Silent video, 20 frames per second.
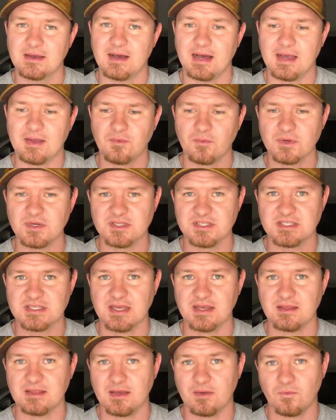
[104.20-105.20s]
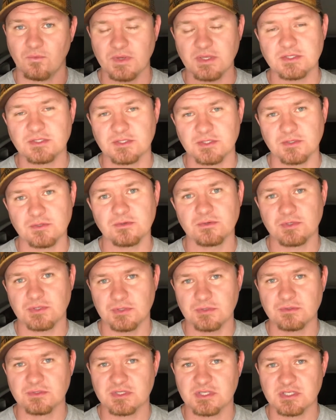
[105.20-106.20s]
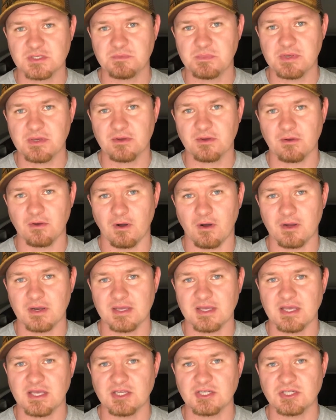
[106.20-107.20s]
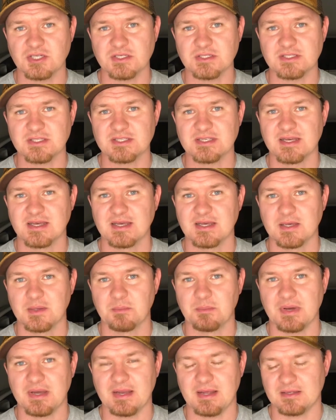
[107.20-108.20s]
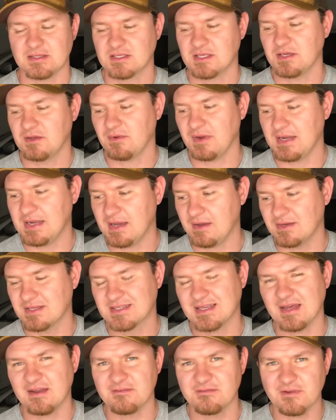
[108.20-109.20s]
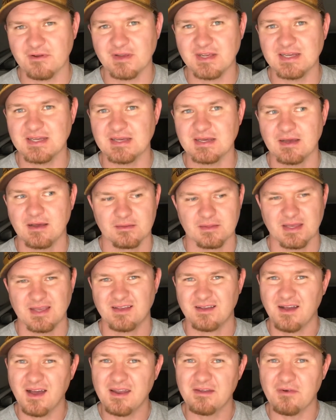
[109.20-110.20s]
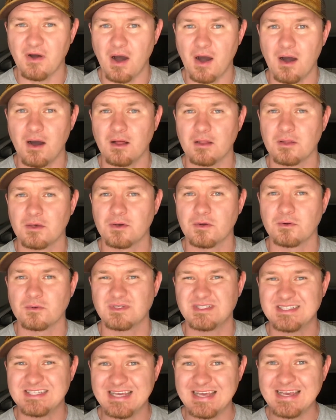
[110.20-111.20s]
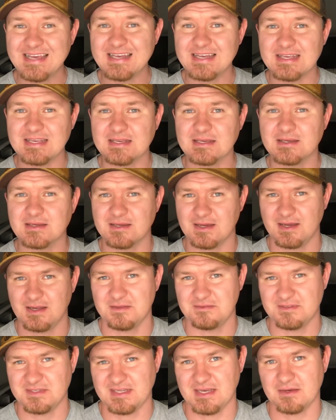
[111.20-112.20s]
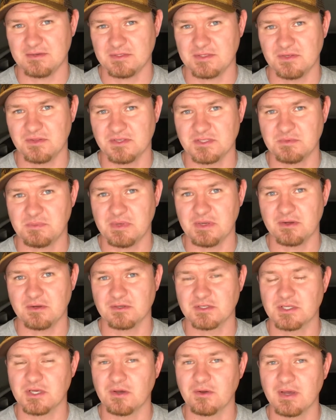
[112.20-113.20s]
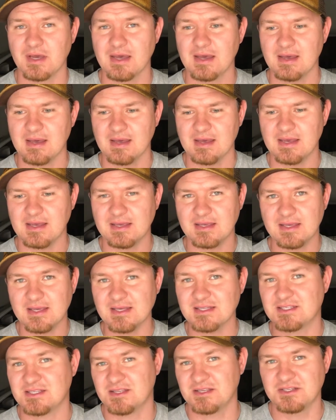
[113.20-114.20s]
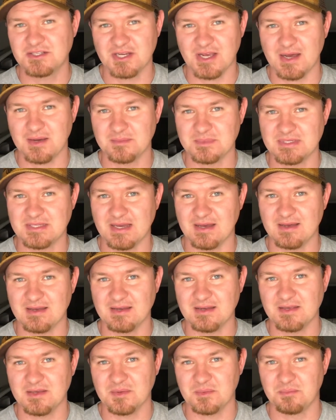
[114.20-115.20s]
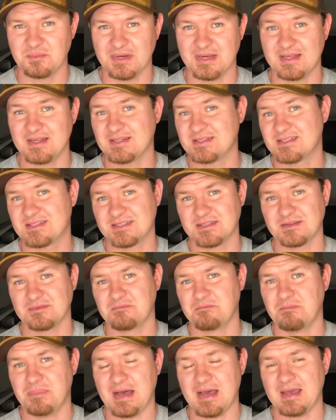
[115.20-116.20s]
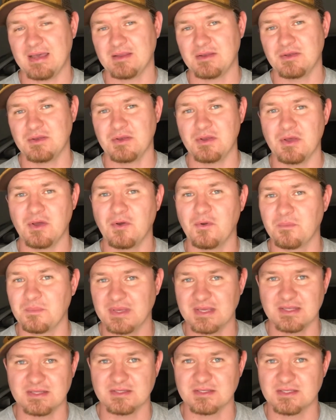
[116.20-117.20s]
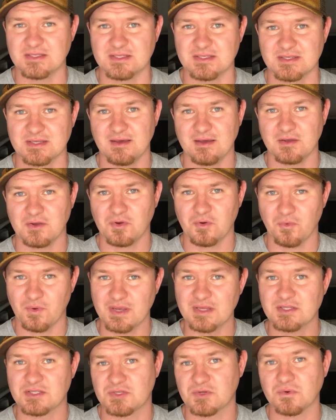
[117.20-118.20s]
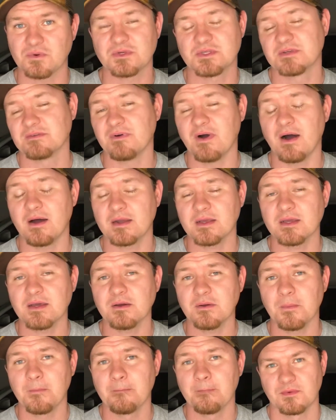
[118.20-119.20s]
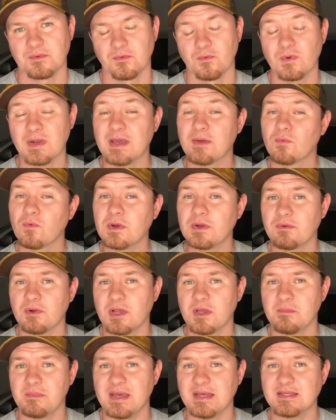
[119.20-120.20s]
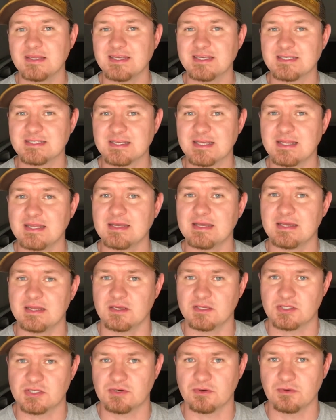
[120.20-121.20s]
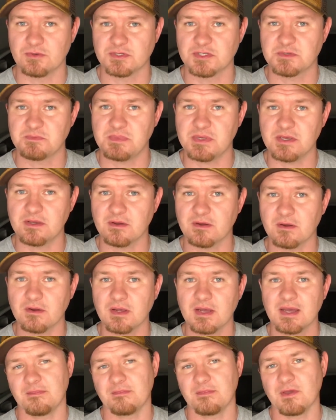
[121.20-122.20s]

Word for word: I will say that we do use the speaker on occasions, but I'll tell you right now, it's got a very like kind of hollow, tinny kind of sound to the speaker. So it gets the job done, but it's by no means a great source of audio. What I would recommend is getting an external speaker.